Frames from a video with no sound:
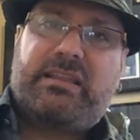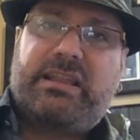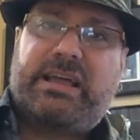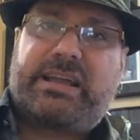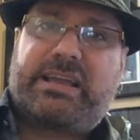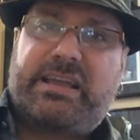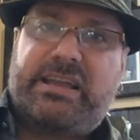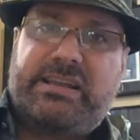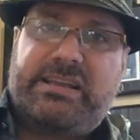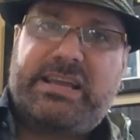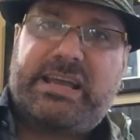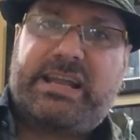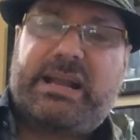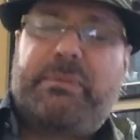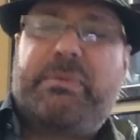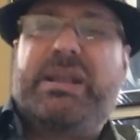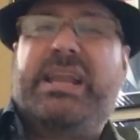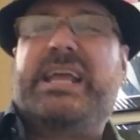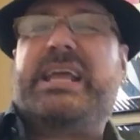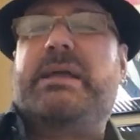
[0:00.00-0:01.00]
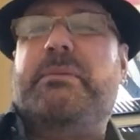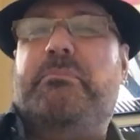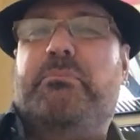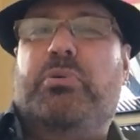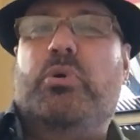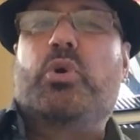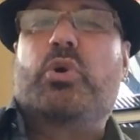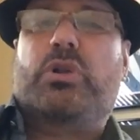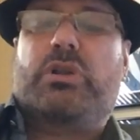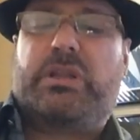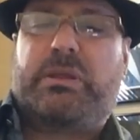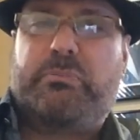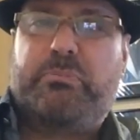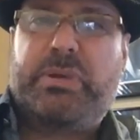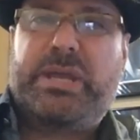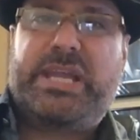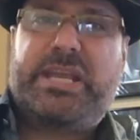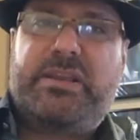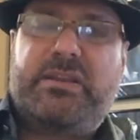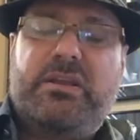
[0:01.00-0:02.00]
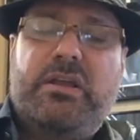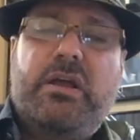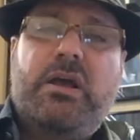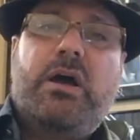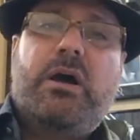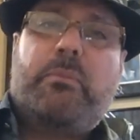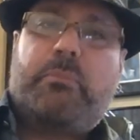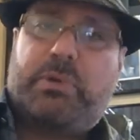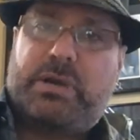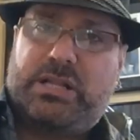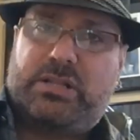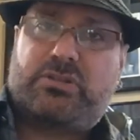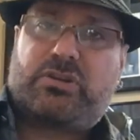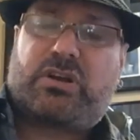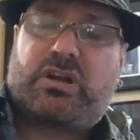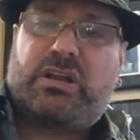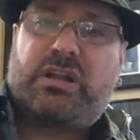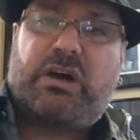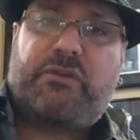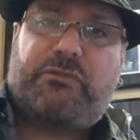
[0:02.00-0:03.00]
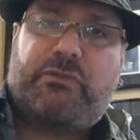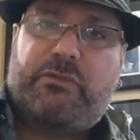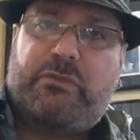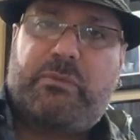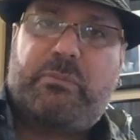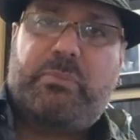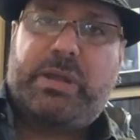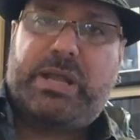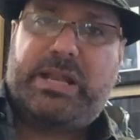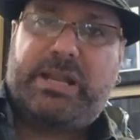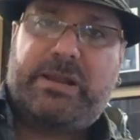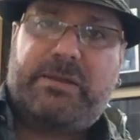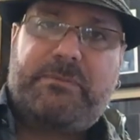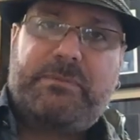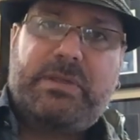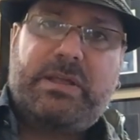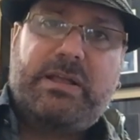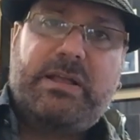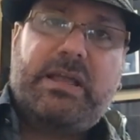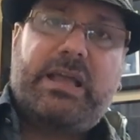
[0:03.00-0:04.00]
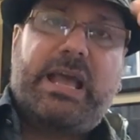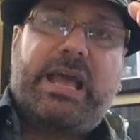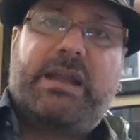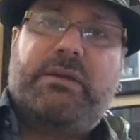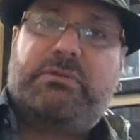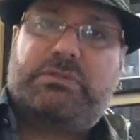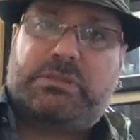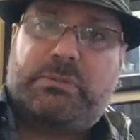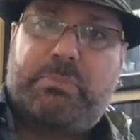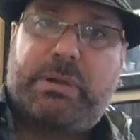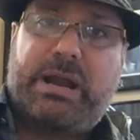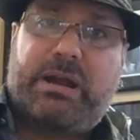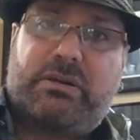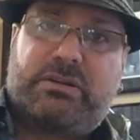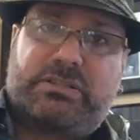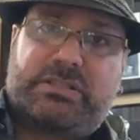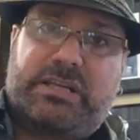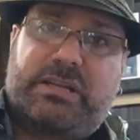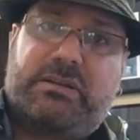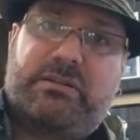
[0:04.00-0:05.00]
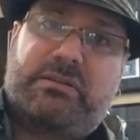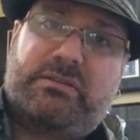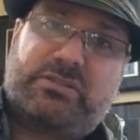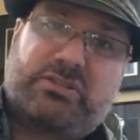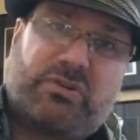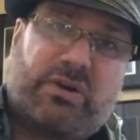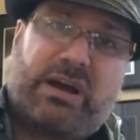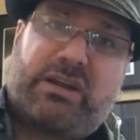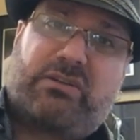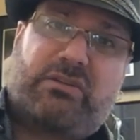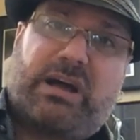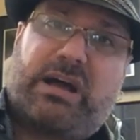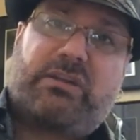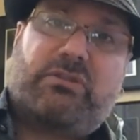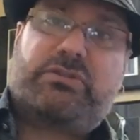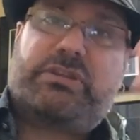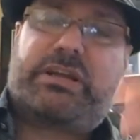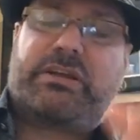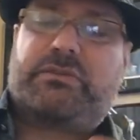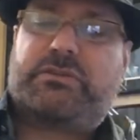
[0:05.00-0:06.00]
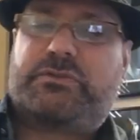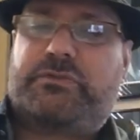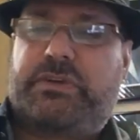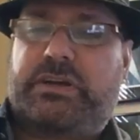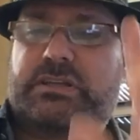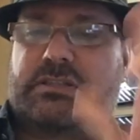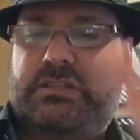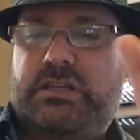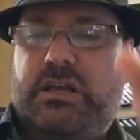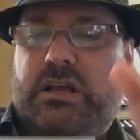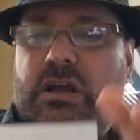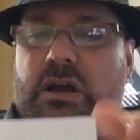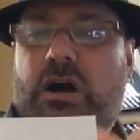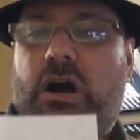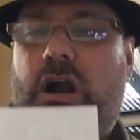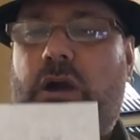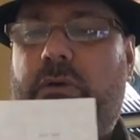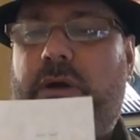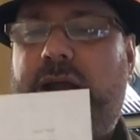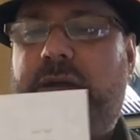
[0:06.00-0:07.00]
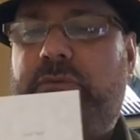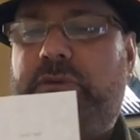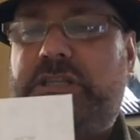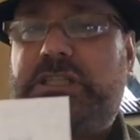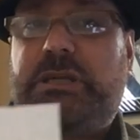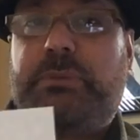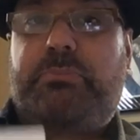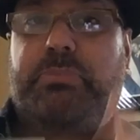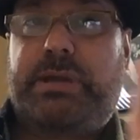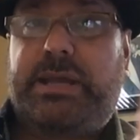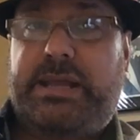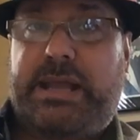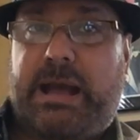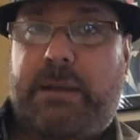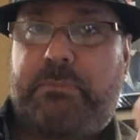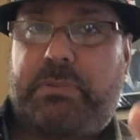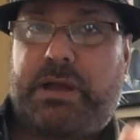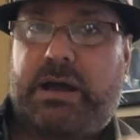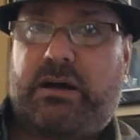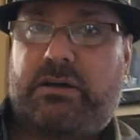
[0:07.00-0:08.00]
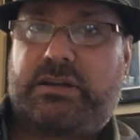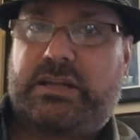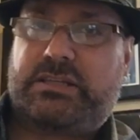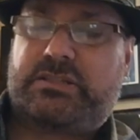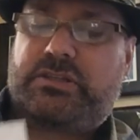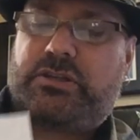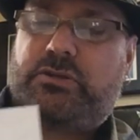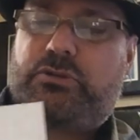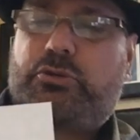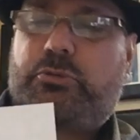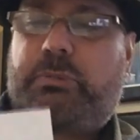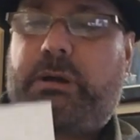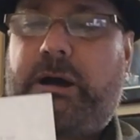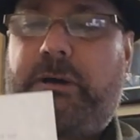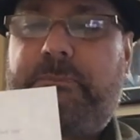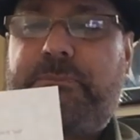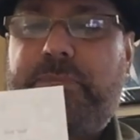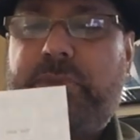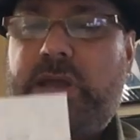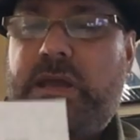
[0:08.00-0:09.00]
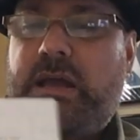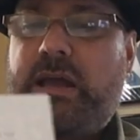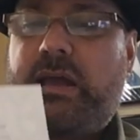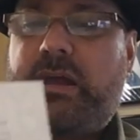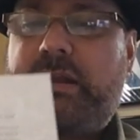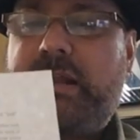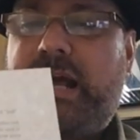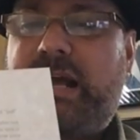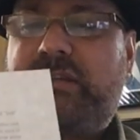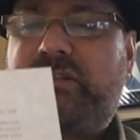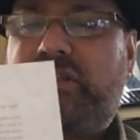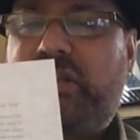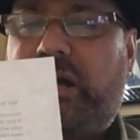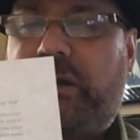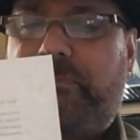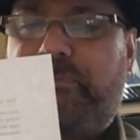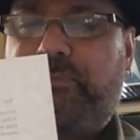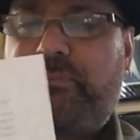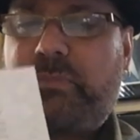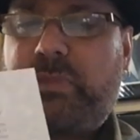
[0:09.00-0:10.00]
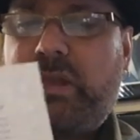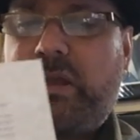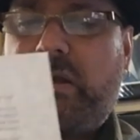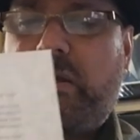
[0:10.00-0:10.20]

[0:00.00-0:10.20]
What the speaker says: like he did? I mean, he get brutally beaten, but he took enough of a beating and it was embarrassing. So I don't think it was fixed. All right, Richie P, happy holidays to you too, pal. Next up,